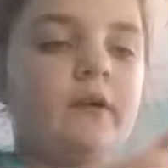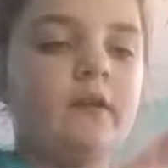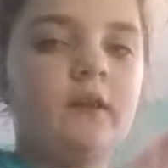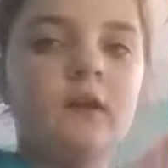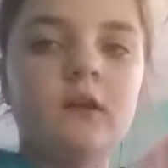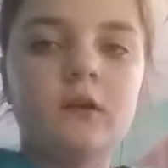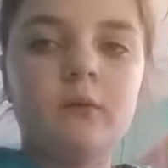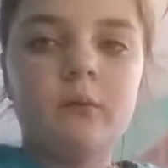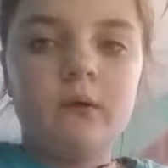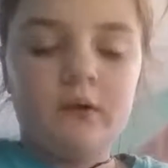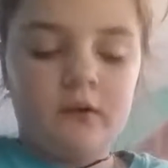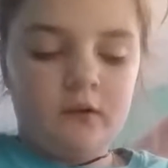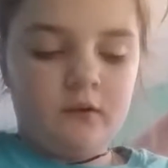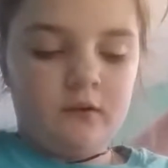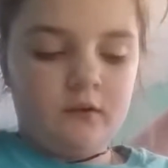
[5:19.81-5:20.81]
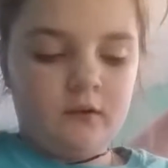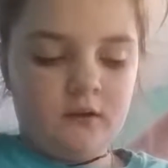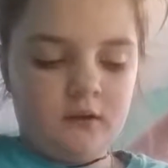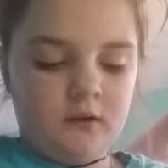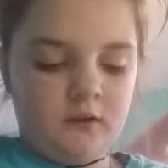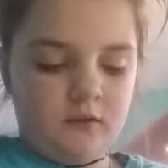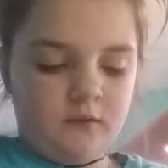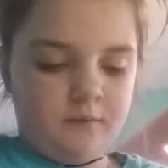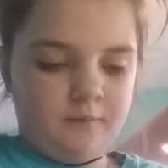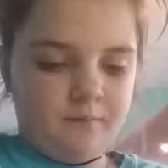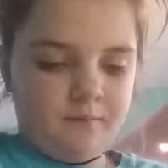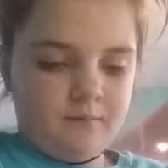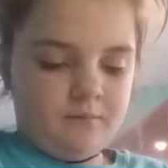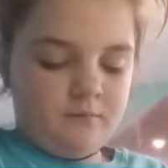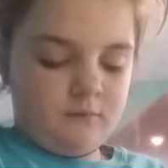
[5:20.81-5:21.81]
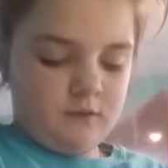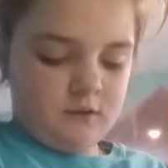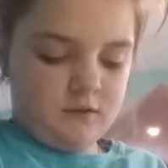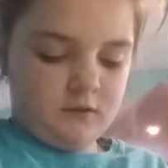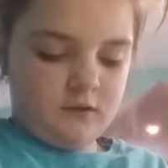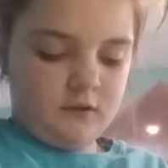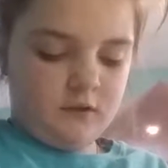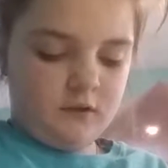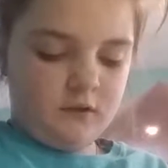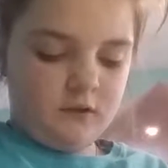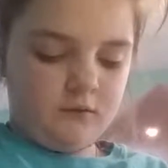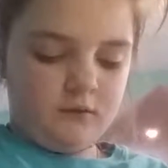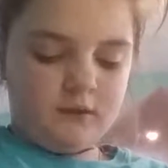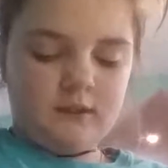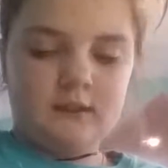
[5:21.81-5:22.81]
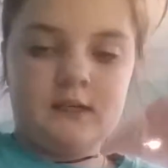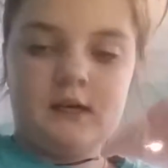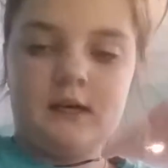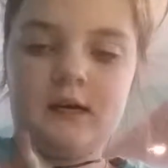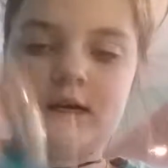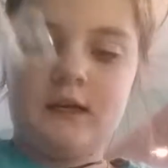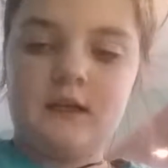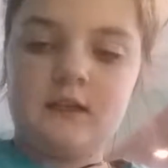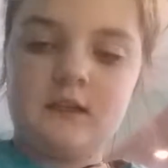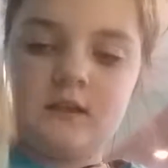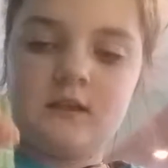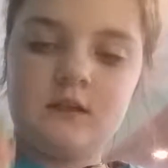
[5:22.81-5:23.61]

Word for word: for this, what you're going to do is you're going to want to add